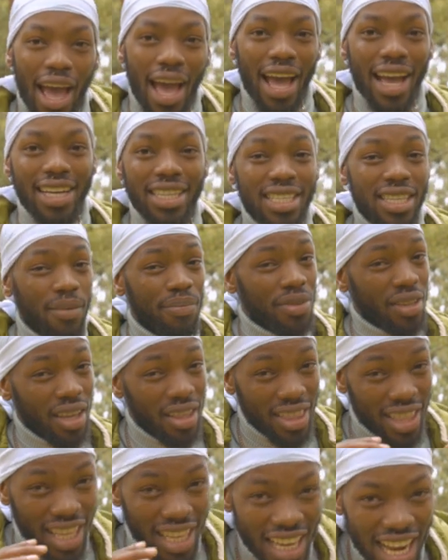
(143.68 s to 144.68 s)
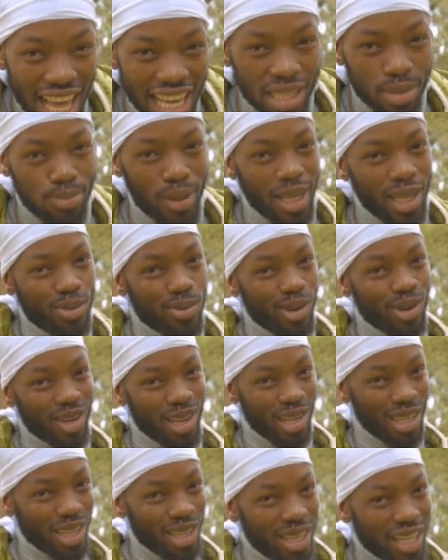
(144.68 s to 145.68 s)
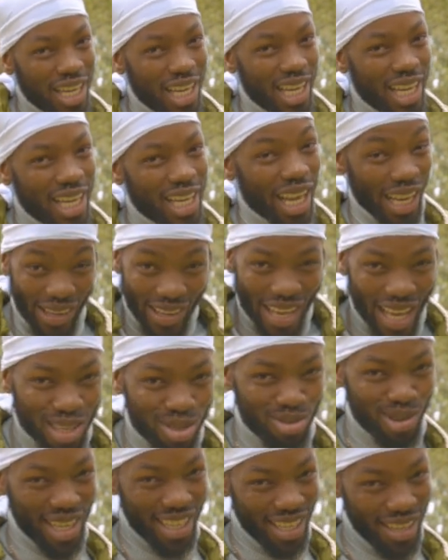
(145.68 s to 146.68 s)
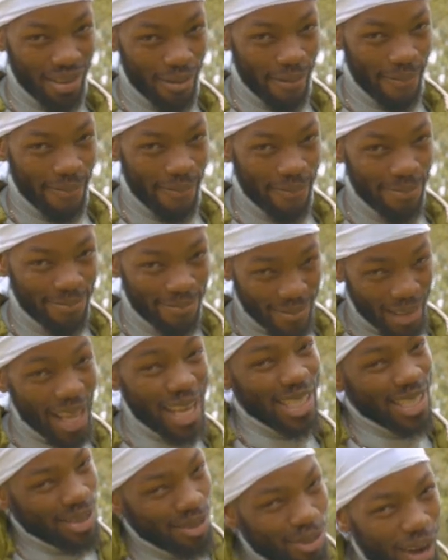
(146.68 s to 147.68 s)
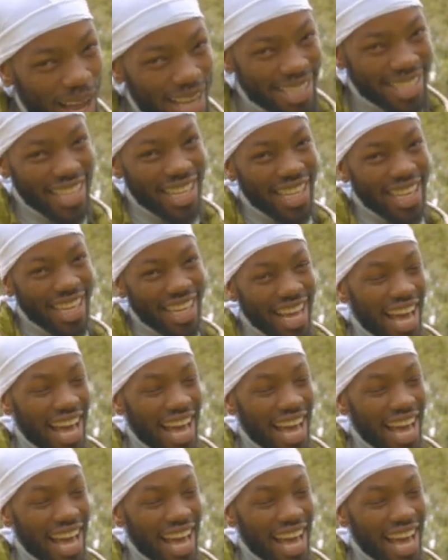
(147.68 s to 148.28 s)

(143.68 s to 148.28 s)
And the last place we're gonna look, can you guess what? It's the wine cellar,